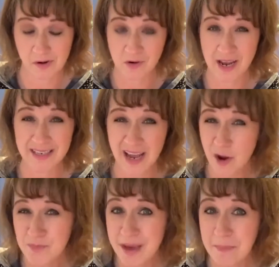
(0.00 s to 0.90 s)
Okay, I
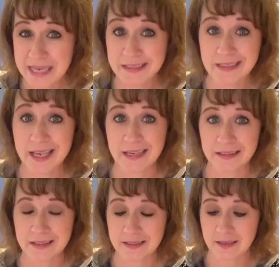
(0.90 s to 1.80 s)
hope that makes
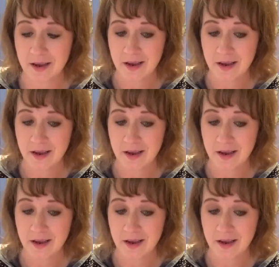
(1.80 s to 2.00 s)
sense.